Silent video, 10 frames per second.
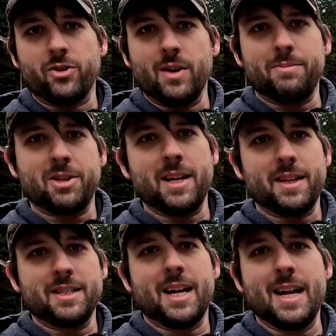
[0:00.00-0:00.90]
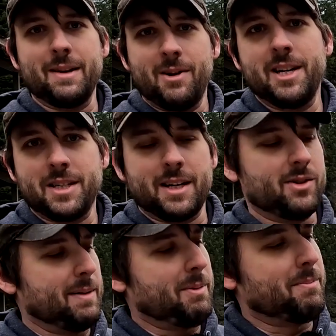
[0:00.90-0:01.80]
grips like this anyways. I
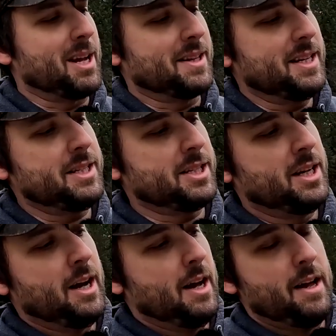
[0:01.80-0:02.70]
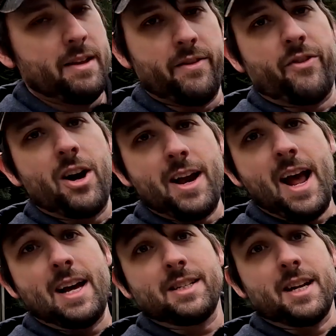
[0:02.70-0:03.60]
grip them like this. The front
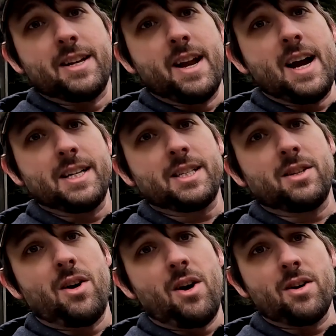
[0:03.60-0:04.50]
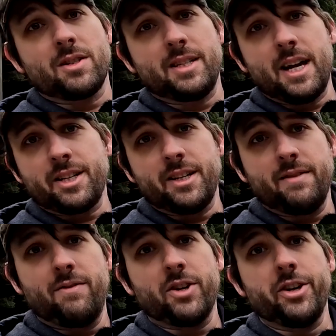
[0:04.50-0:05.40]
has a nice long section
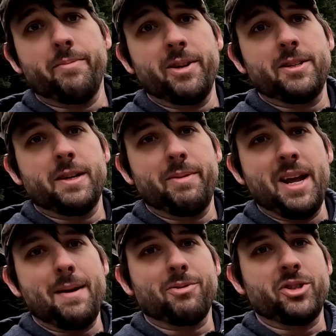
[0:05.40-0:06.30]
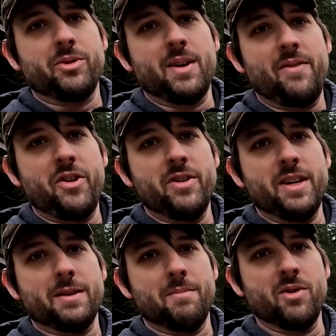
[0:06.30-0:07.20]
for you to be able to, if you
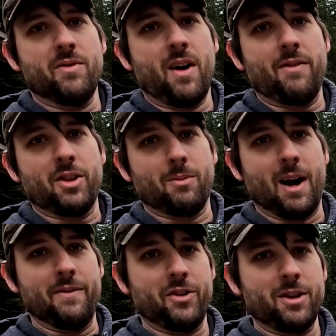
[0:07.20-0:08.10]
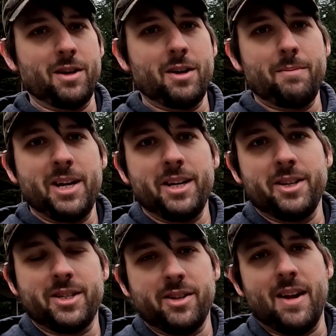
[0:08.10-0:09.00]
need to move off the rifle a little bit,
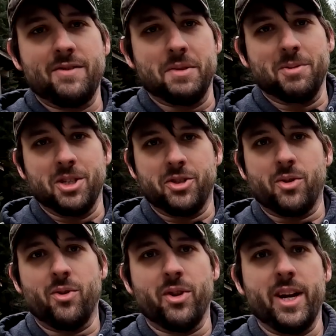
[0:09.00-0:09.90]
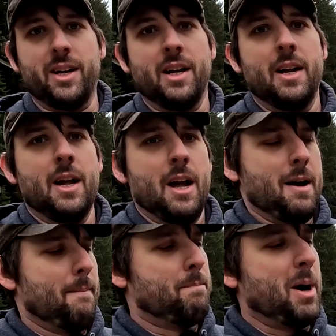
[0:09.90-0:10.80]
you still have some control there.
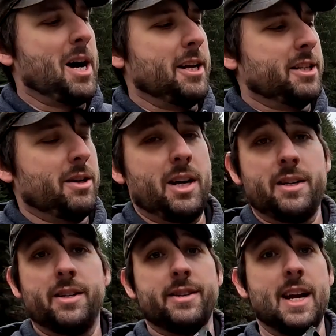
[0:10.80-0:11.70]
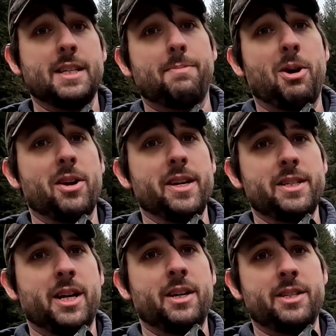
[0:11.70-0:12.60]
But nice part
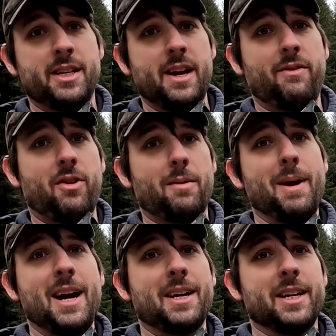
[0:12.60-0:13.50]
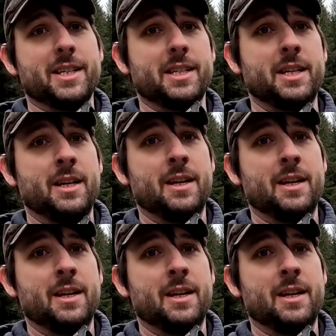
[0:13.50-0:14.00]
is, see how far back it is.